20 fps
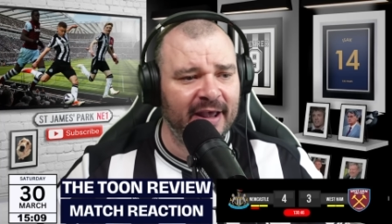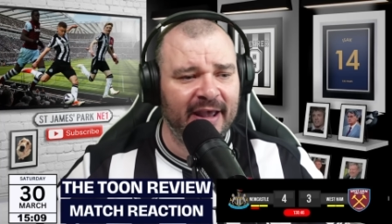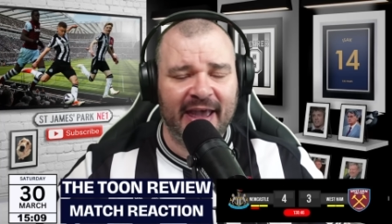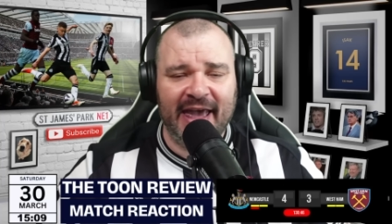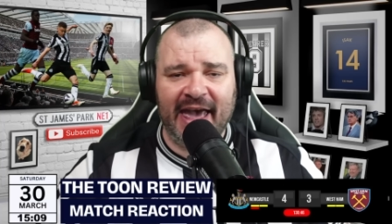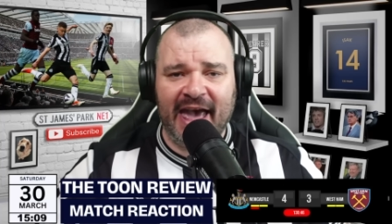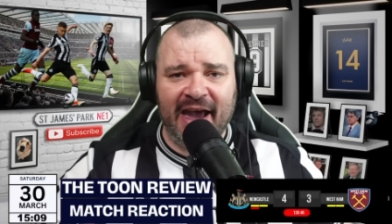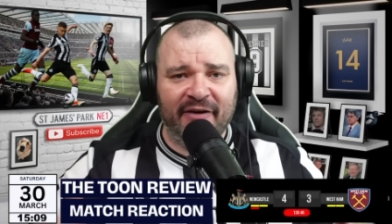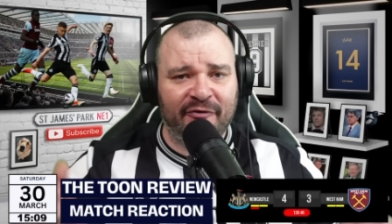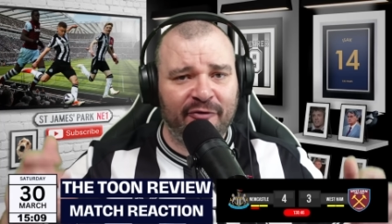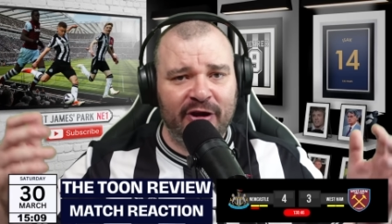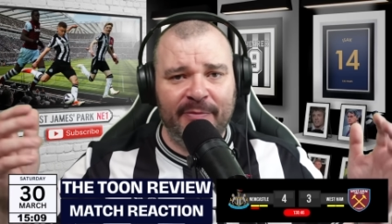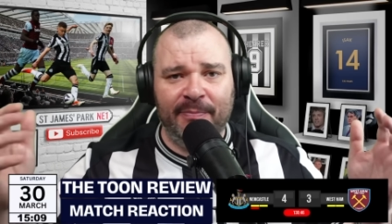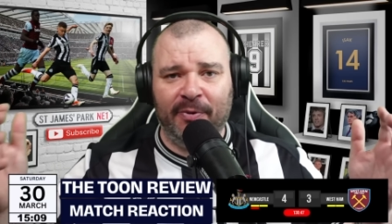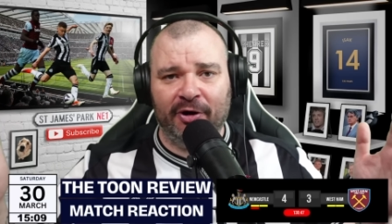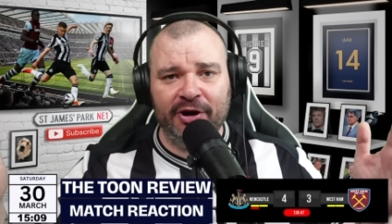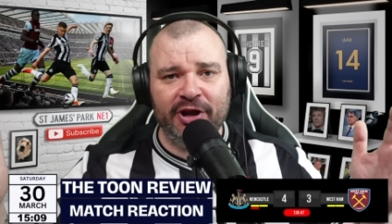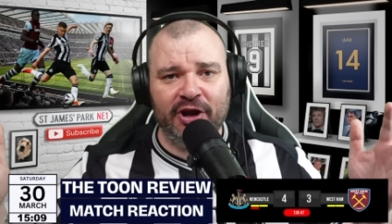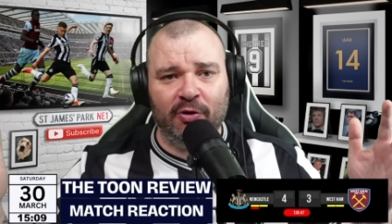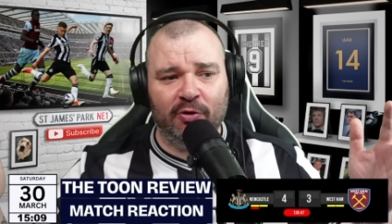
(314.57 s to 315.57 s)

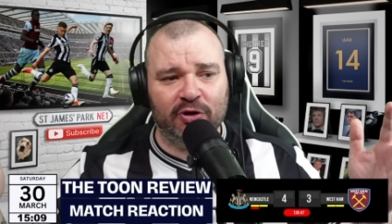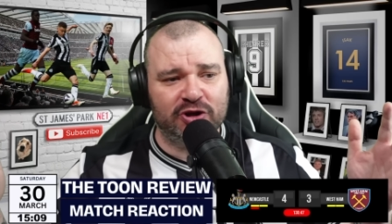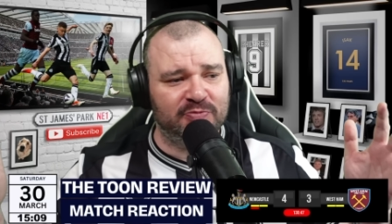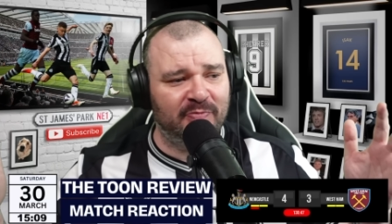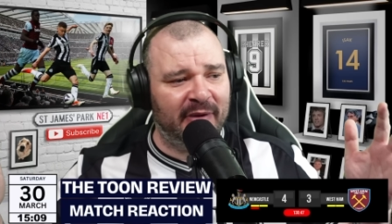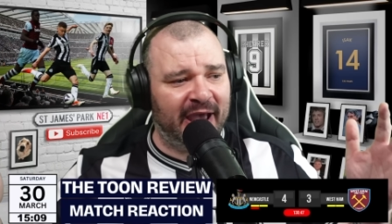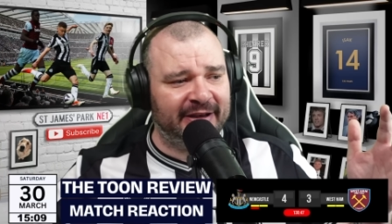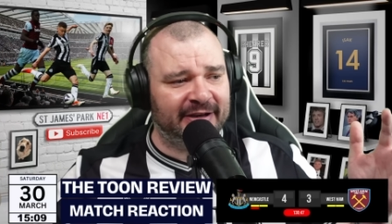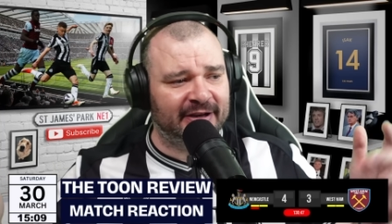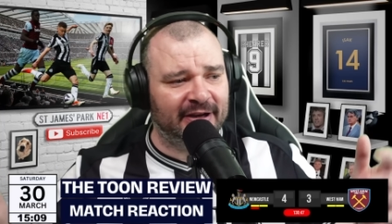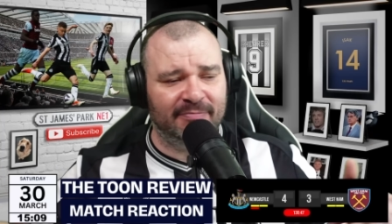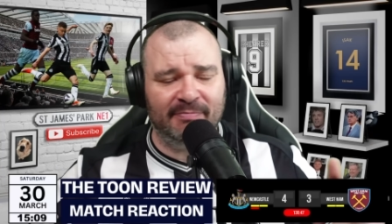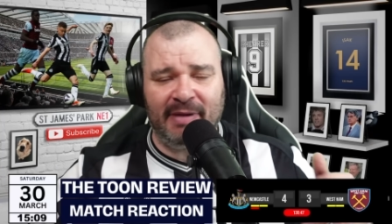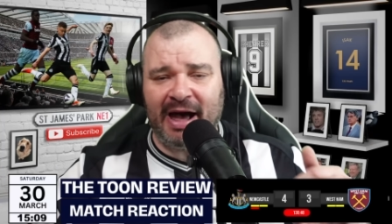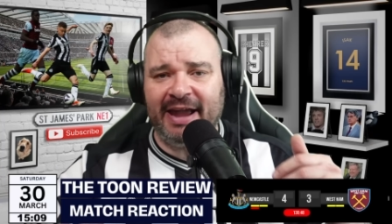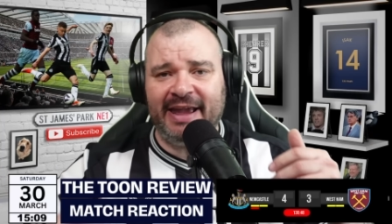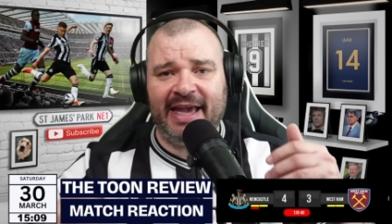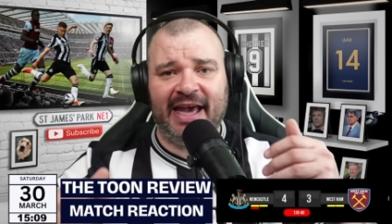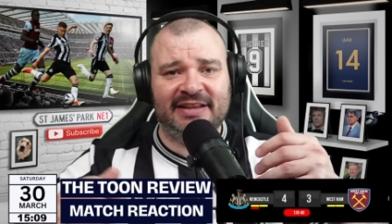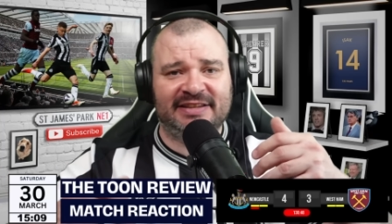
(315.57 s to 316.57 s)
Everybody goes mental.
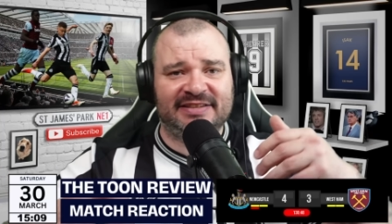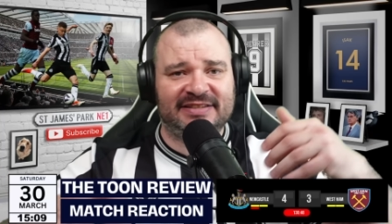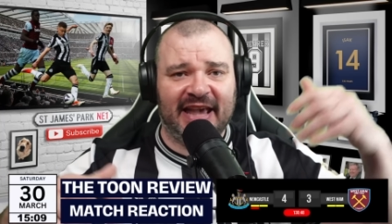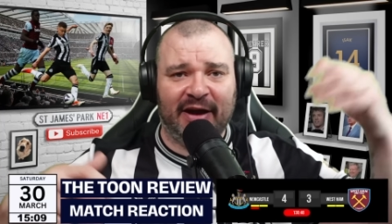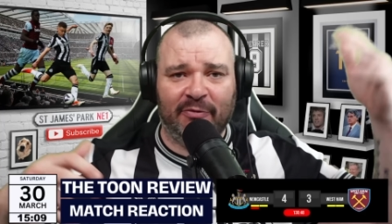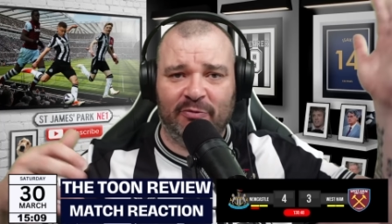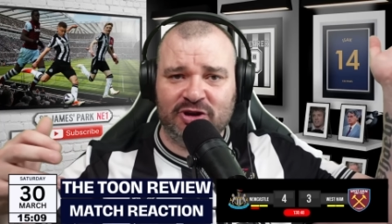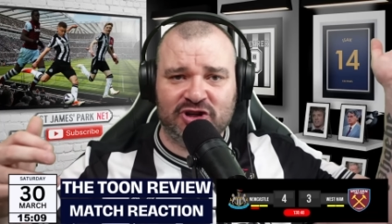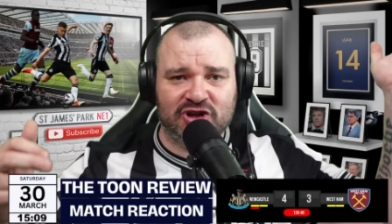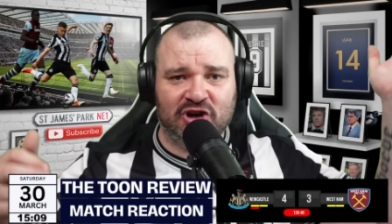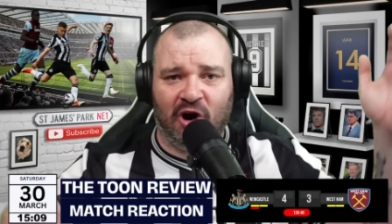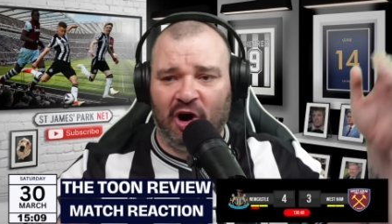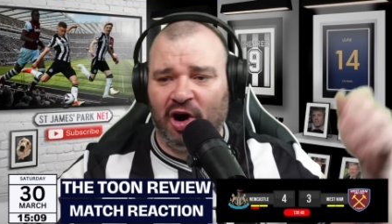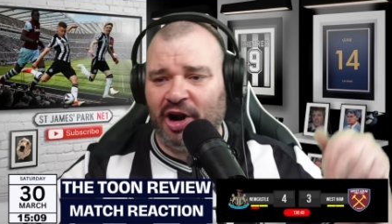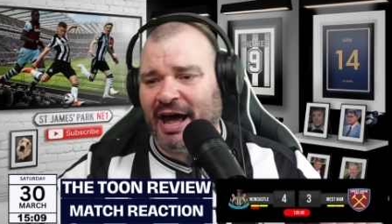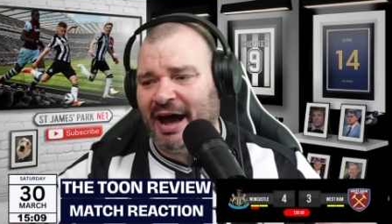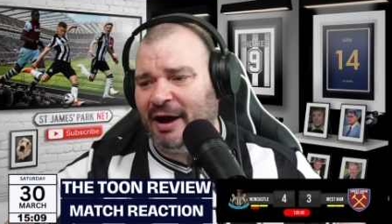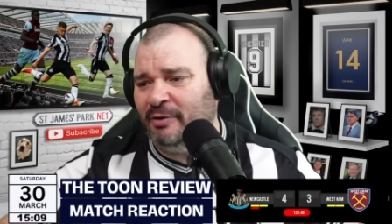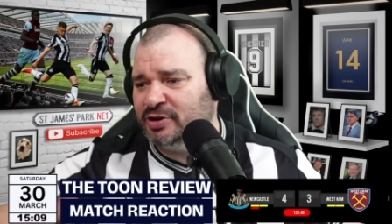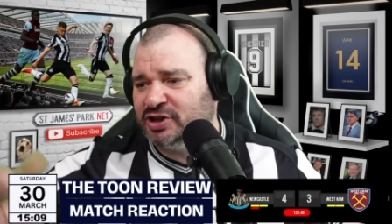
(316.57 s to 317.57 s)
My headset was gone.
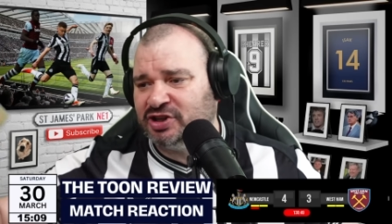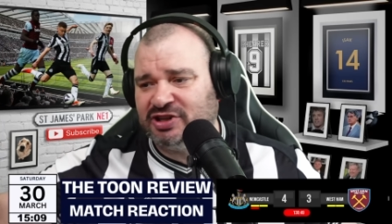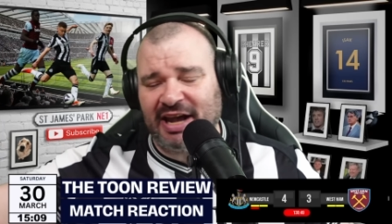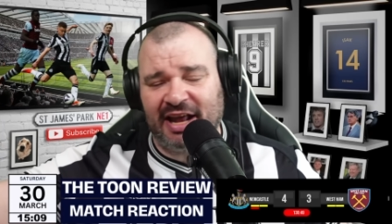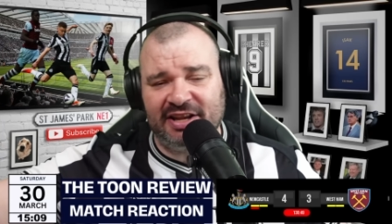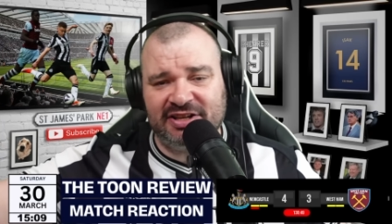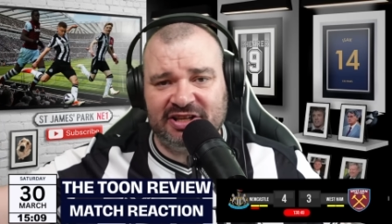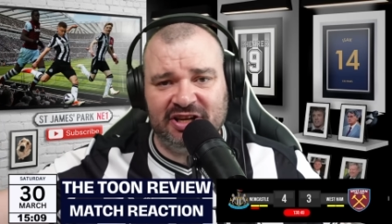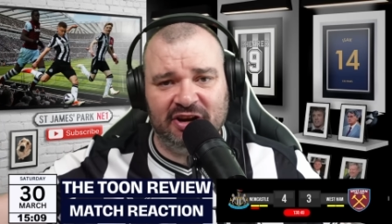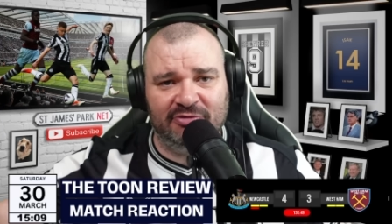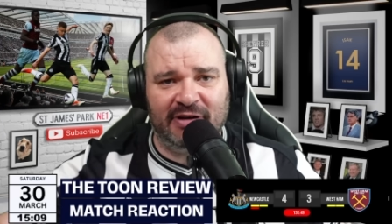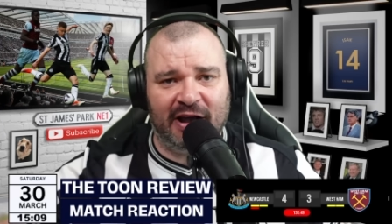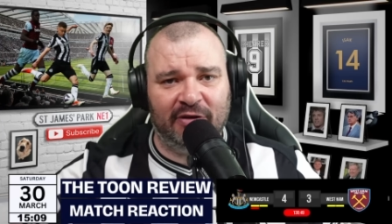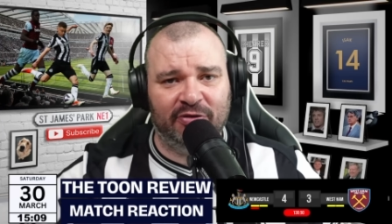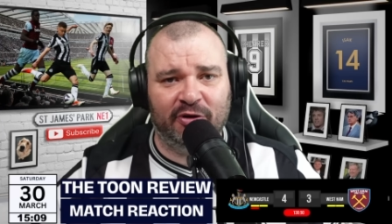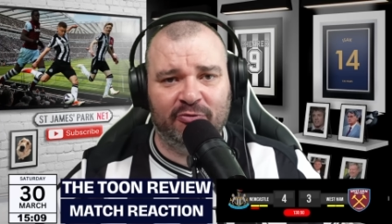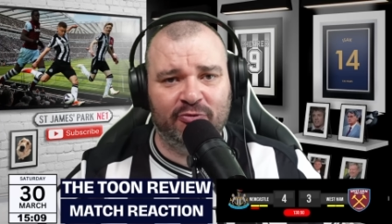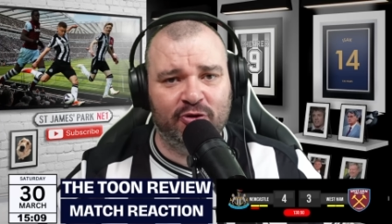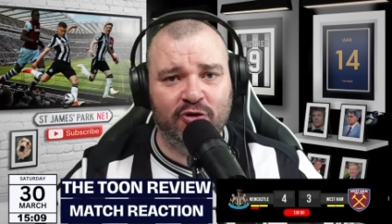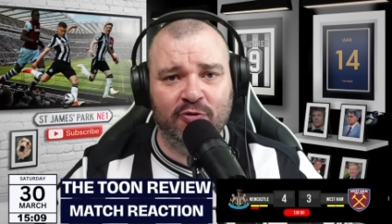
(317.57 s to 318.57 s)
I was dancing around
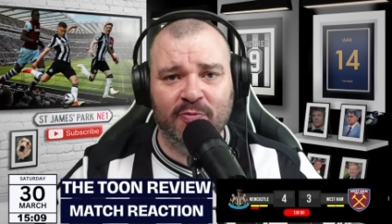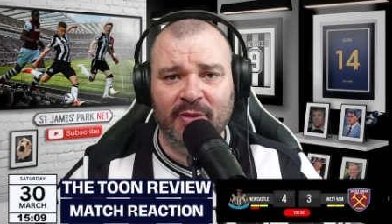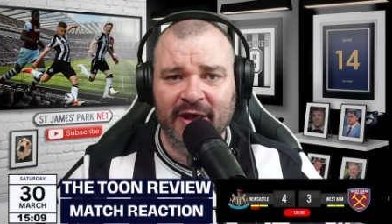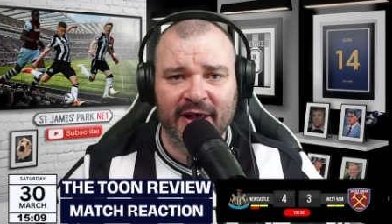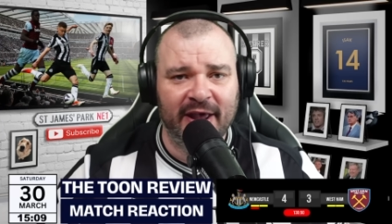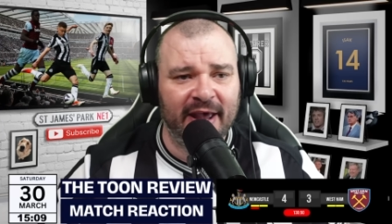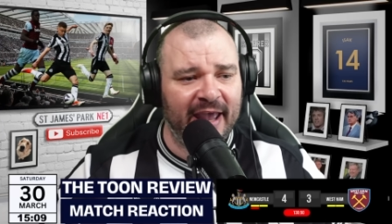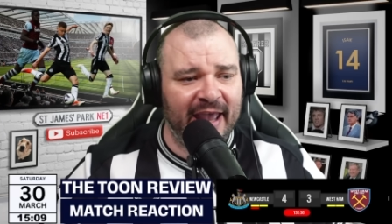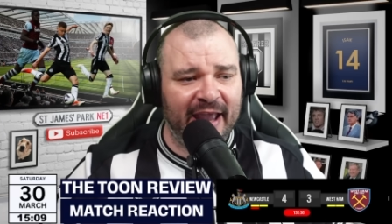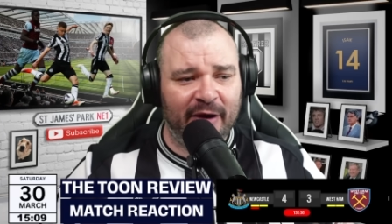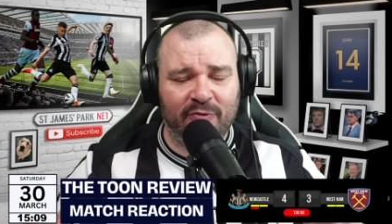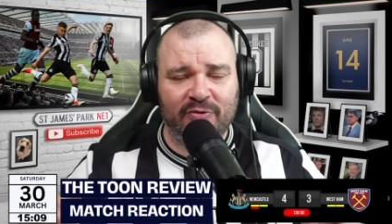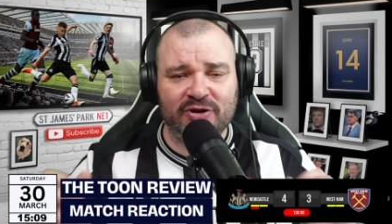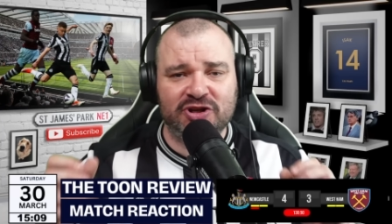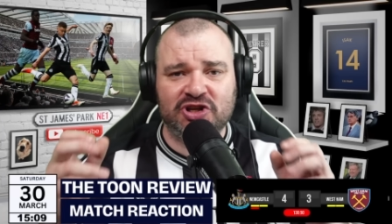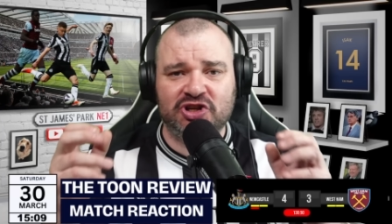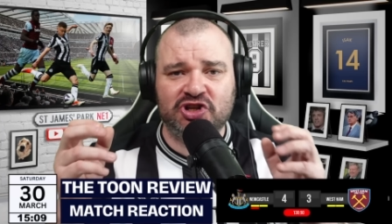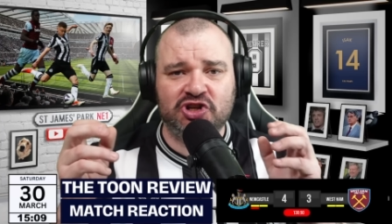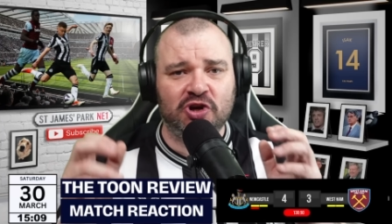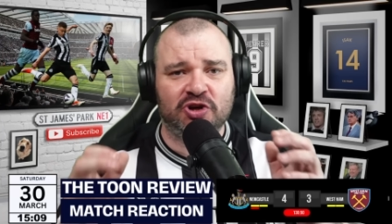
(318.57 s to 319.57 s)
the room. It was
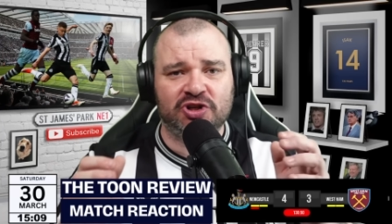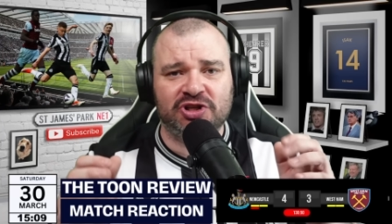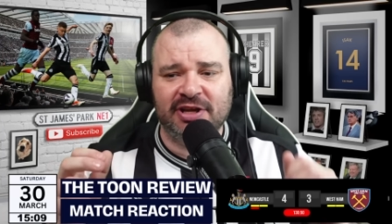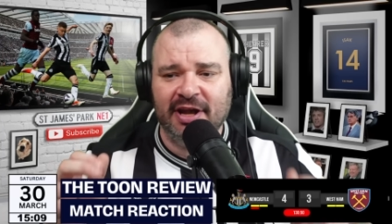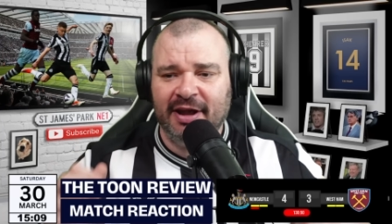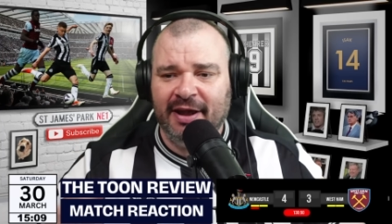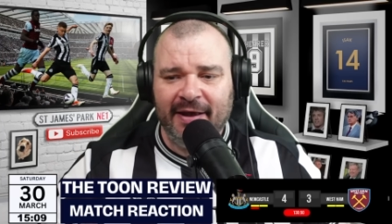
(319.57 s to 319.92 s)
just...